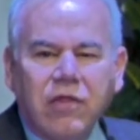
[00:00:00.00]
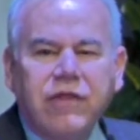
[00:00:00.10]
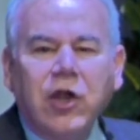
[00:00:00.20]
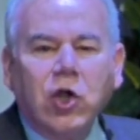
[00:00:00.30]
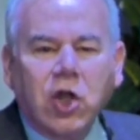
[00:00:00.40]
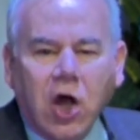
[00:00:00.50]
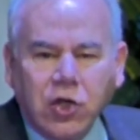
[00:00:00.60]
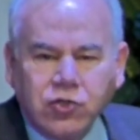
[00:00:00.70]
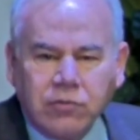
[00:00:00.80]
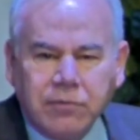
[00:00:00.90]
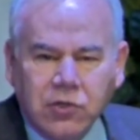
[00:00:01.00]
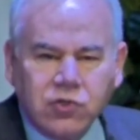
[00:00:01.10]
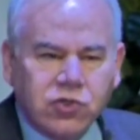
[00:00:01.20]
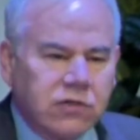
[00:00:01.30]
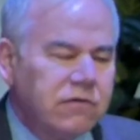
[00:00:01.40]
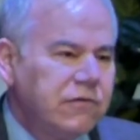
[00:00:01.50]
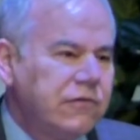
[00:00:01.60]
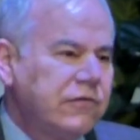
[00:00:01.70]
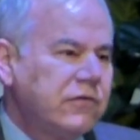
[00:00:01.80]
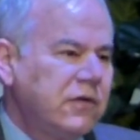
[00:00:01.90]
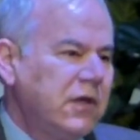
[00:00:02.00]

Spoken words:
their contributions